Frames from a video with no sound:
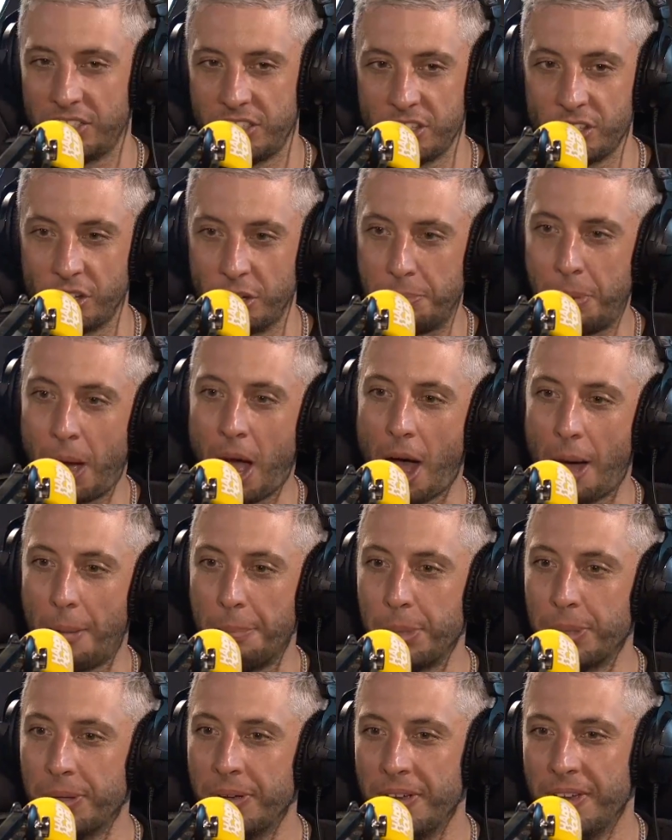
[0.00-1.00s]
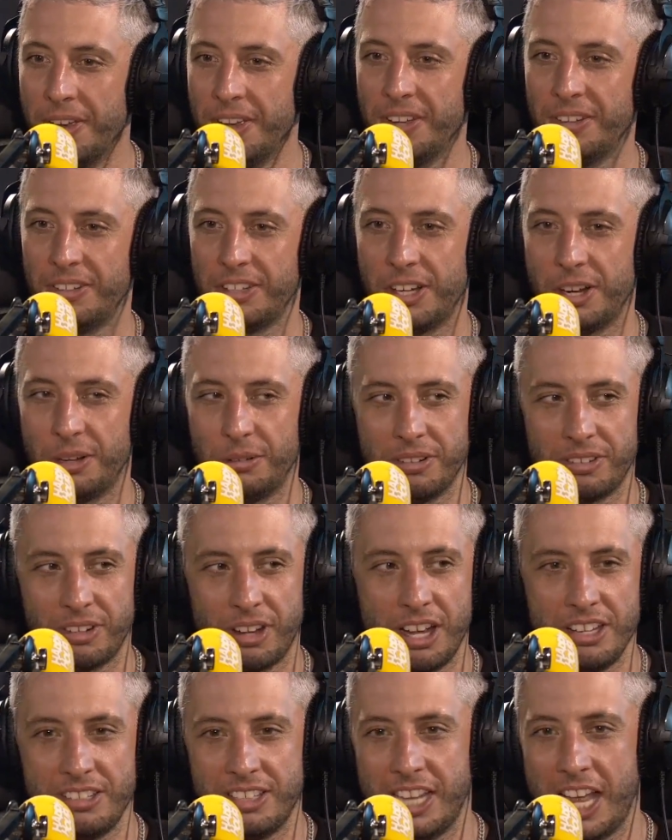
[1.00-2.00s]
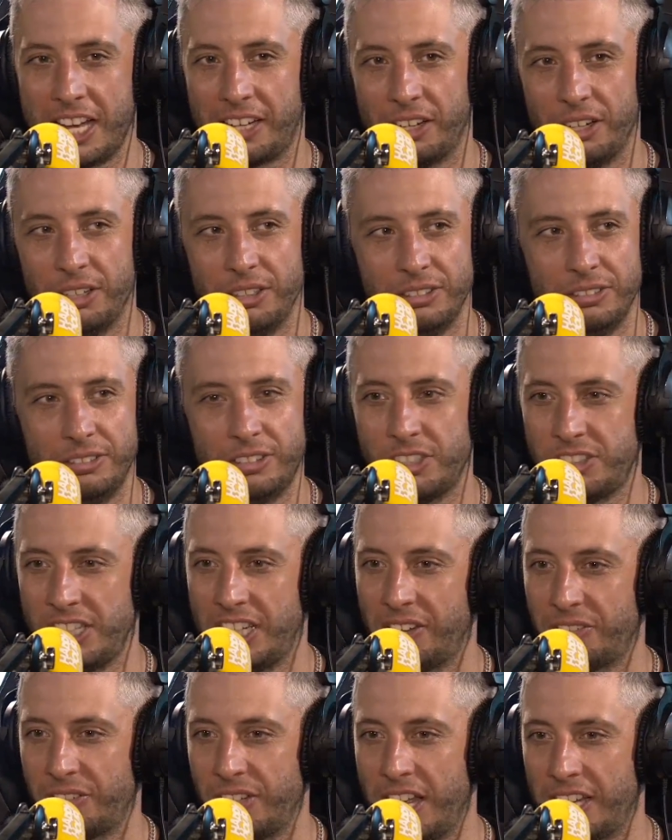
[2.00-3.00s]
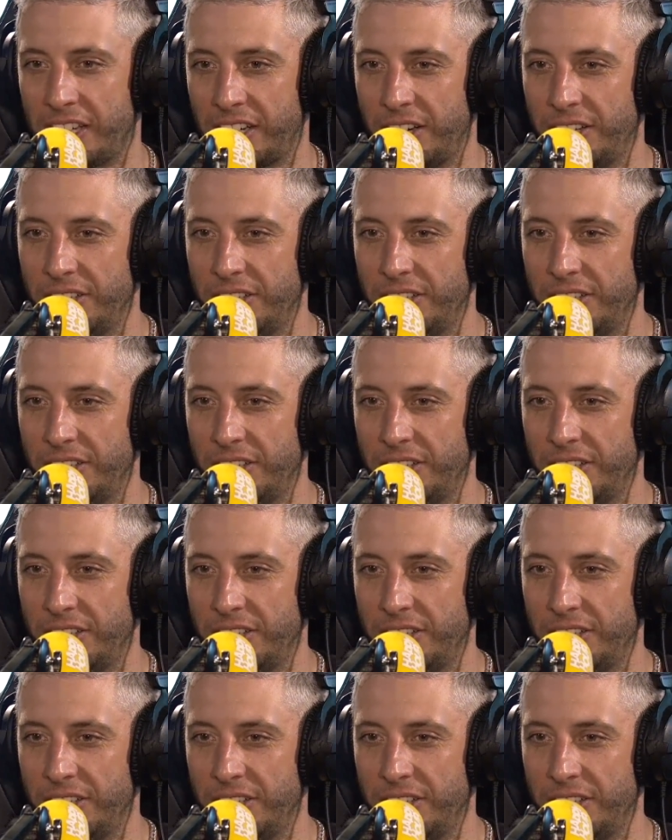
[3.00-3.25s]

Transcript: he's got a pub, with like his Lego because he loves Lego.